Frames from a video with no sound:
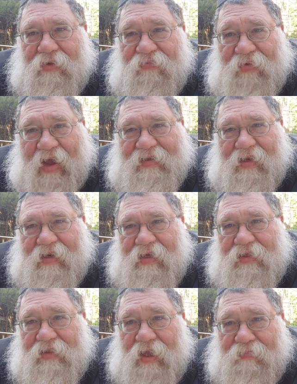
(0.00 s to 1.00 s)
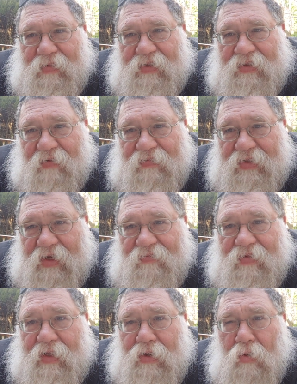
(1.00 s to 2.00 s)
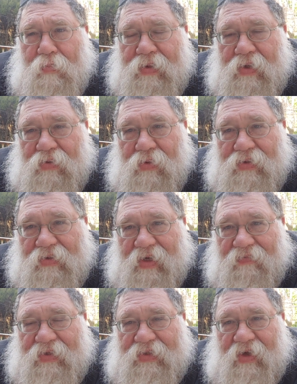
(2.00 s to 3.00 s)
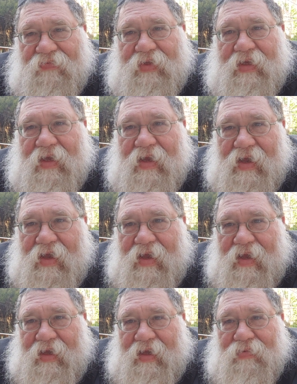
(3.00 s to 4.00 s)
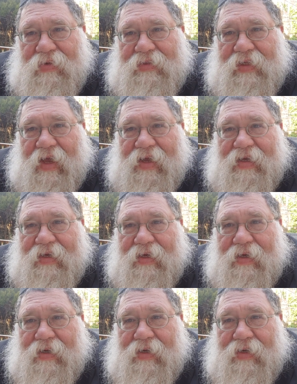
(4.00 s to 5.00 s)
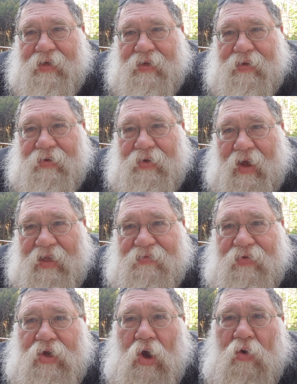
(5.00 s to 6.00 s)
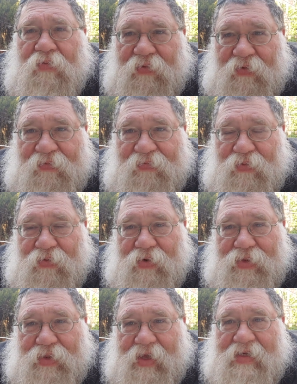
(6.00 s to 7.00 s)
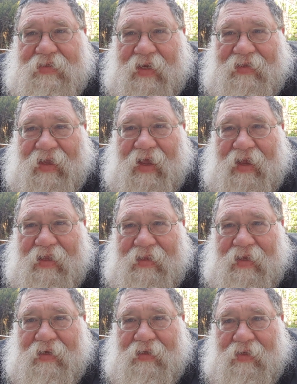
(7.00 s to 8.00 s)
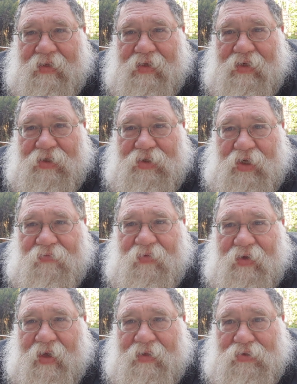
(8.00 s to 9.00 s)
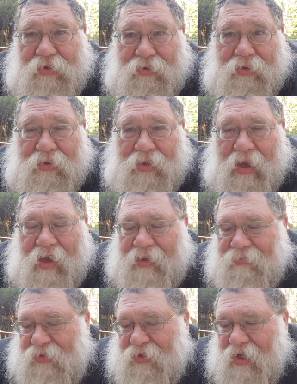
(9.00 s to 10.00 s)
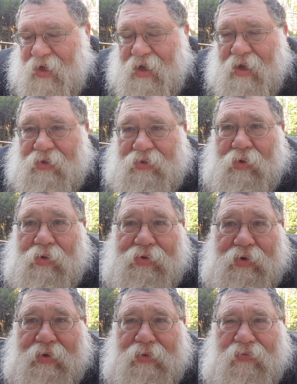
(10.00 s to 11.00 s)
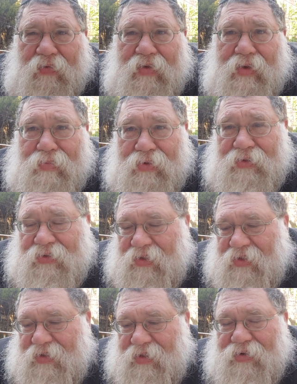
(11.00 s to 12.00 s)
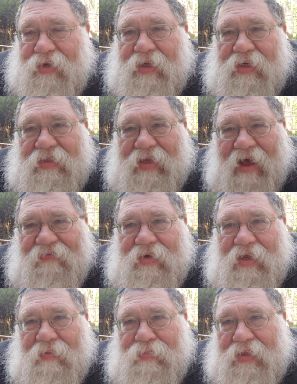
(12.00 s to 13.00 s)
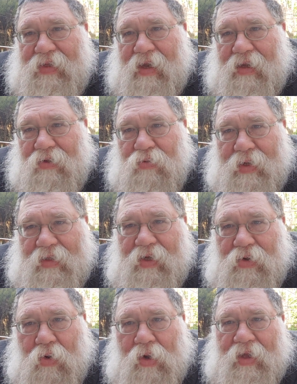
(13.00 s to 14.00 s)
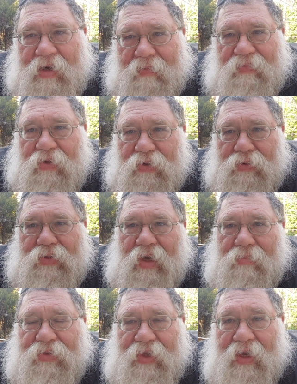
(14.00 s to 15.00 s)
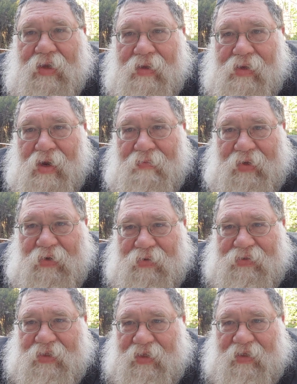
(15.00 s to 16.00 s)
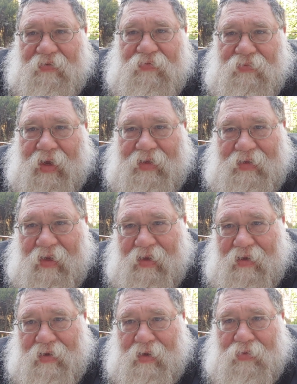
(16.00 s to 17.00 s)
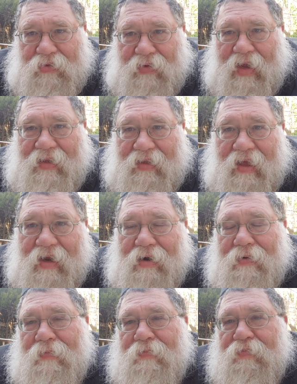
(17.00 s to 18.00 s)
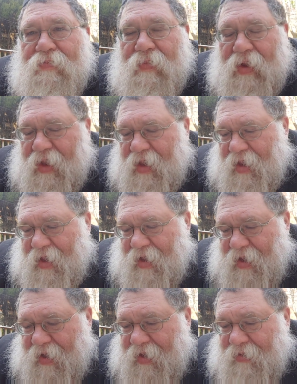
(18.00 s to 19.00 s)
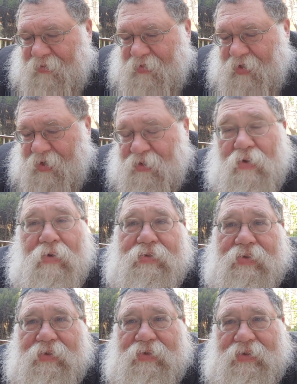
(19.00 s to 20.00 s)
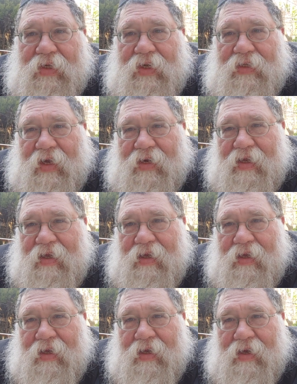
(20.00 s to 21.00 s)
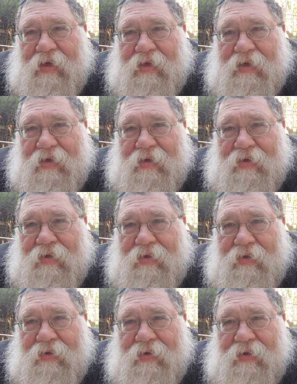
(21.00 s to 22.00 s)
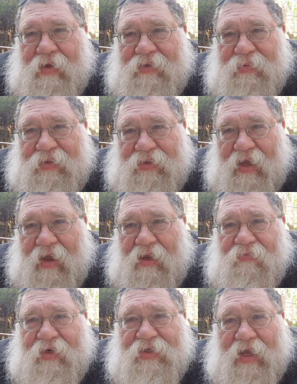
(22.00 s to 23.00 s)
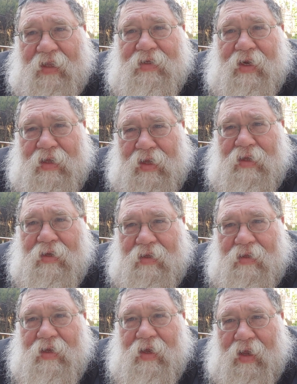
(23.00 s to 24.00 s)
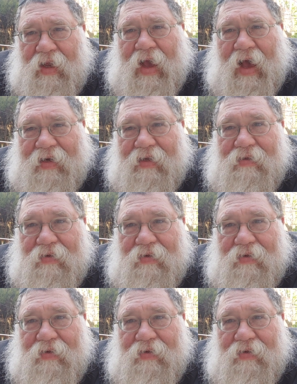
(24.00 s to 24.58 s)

The fact that he slept in 770 and opened the doors of 770, he was like uh, kind of a gopher for things that they needed in the yeshiva at certain times. So although he was very immersed in his learning and his davening, but they could quickly call on him to do something because he lived right, he, he was right there. And uh, you also see that he, uh, as we say, at verstanden an inyan, he, he got it.